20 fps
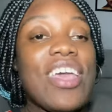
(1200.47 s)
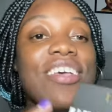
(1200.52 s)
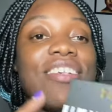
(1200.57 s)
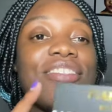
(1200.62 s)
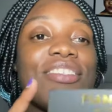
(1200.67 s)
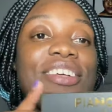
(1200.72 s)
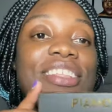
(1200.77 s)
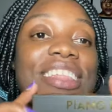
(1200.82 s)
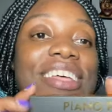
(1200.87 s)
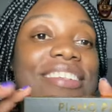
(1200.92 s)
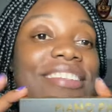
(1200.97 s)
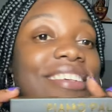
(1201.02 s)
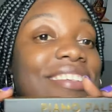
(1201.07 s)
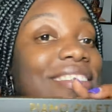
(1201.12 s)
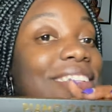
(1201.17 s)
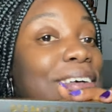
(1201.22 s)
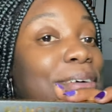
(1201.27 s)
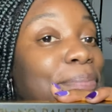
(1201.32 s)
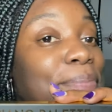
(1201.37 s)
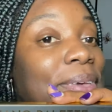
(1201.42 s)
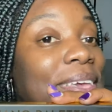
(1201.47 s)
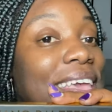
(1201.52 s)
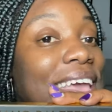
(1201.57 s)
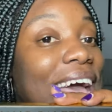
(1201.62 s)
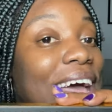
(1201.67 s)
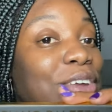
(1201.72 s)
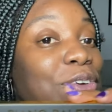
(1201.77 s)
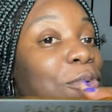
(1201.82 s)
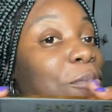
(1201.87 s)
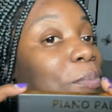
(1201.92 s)
So this is the
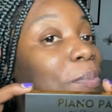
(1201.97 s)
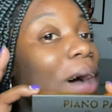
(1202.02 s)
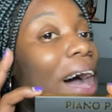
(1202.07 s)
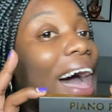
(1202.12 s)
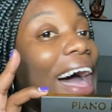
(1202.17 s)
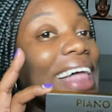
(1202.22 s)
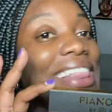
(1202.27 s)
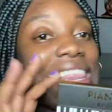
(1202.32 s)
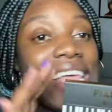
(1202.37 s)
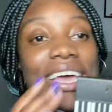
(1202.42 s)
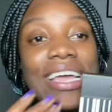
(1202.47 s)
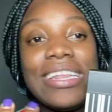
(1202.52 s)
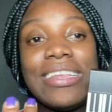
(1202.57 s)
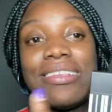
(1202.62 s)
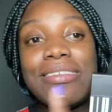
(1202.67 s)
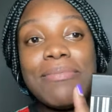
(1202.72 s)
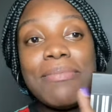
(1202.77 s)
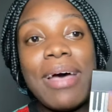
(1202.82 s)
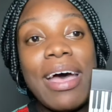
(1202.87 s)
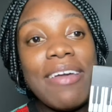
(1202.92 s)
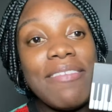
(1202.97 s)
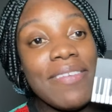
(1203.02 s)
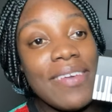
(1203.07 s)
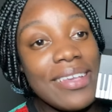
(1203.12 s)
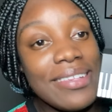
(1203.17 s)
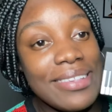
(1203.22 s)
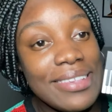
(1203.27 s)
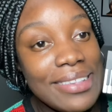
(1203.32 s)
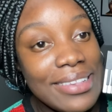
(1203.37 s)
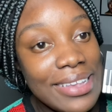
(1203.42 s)
Piano Palette by
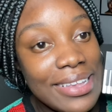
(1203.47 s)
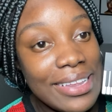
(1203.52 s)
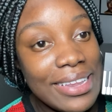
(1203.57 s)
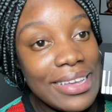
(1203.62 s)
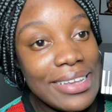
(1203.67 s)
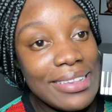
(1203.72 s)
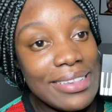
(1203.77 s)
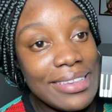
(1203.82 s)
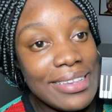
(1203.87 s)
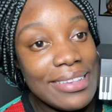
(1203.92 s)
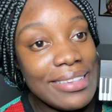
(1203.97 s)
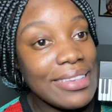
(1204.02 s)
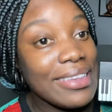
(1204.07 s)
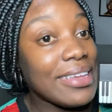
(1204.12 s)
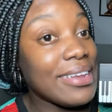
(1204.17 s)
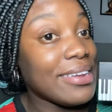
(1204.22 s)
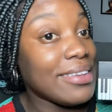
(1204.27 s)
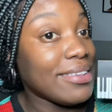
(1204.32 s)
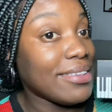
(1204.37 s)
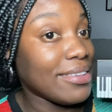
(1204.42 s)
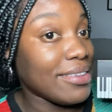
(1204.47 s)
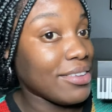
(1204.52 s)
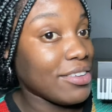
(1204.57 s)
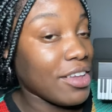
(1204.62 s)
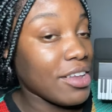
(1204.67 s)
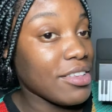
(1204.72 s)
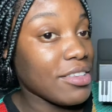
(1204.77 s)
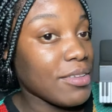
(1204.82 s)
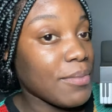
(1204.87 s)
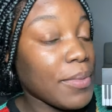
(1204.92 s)
Faces and Laces, ladies and
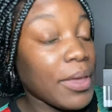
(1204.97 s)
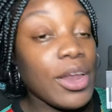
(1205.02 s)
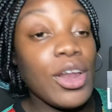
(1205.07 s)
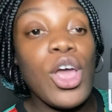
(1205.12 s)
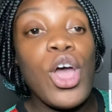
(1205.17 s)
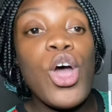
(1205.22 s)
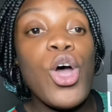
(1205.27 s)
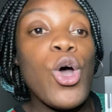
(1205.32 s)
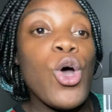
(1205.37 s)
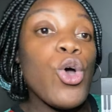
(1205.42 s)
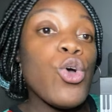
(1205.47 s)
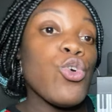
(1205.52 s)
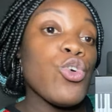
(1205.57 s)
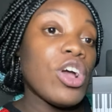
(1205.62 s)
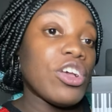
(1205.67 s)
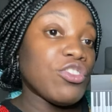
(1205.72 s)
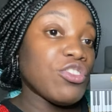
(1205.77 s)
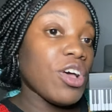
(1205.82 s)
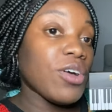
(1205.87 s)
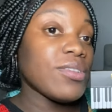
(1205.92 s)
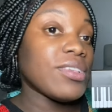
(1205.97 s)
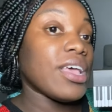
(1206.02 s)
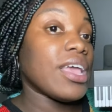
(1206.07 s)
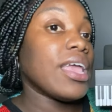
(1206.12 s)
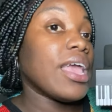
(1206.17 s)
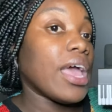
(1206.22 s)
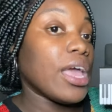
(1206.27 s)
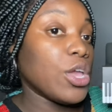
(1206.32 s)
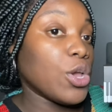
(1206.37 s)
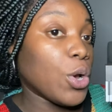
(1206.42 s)
gentlemen. Rush out and
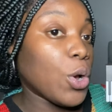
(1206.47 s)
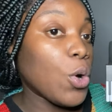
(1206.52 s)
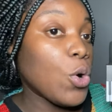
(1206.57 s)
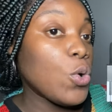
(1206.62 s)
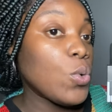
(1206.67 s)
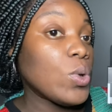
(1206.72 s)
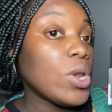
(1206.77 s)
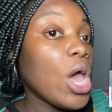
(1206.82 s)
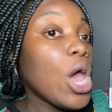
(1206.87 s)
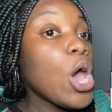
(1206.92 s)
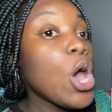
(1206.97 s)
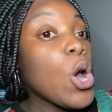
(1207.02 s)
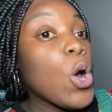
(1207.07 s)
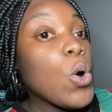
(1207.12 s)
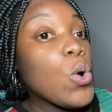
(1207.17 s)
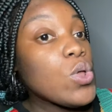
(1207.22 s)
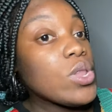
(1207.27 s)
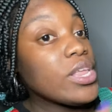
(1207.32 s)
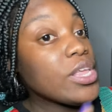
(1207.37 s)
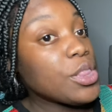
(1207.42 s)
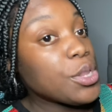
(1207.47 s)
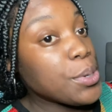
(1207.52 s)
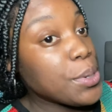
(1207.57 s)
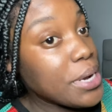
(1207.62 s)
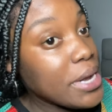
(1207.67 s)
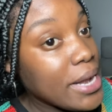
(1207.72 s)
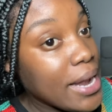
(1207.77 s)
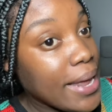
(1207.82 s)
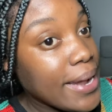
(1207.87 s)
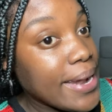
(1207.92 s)
get your own. Only
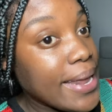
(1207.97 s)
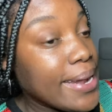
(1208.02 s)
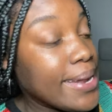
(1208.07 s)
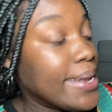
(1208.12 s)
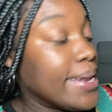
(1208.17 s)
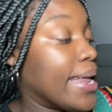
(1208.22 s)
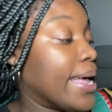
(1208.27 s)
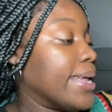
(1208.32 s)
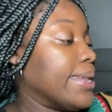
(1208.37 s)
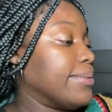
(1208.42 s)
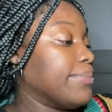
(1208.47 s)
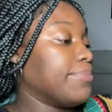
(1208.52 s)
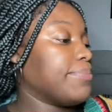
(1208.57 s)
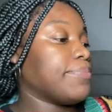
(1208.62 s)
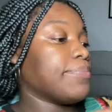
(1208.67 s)
$39.99.